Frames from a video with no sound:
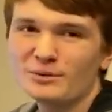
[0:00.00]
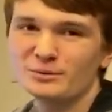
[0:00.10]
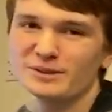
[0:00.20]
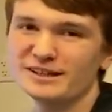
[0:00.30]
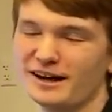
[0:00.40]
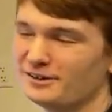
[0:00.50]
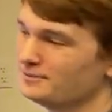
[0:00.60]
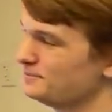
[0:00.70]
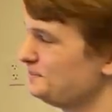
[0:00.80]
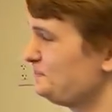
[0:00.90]
already
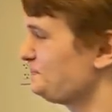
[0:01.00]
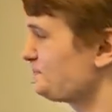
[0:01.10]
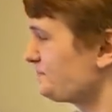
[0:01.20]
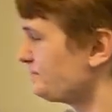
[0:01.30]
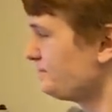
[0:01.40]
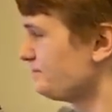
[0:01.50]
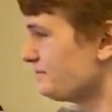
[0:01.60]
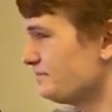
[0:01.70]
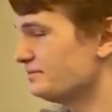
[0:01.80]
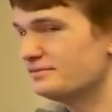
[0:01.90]
own a Comma 2.
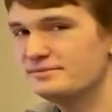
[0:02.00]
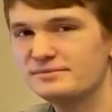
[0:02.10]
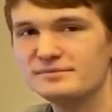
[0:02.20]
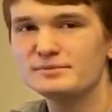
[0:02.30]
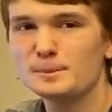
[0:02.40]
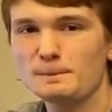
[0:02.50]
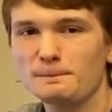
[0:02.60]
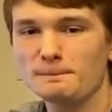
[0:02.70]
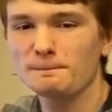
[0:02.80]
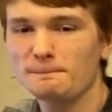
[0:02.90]
Hyundai E is
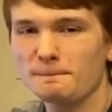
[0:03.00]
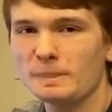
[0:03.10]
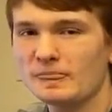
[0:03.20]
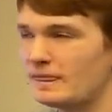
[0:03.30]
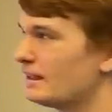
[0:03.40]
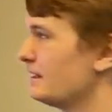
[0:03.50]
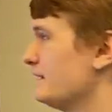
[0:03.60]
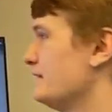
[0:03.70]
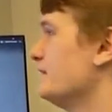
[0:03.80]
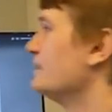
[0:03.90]
not listed on the Car Harness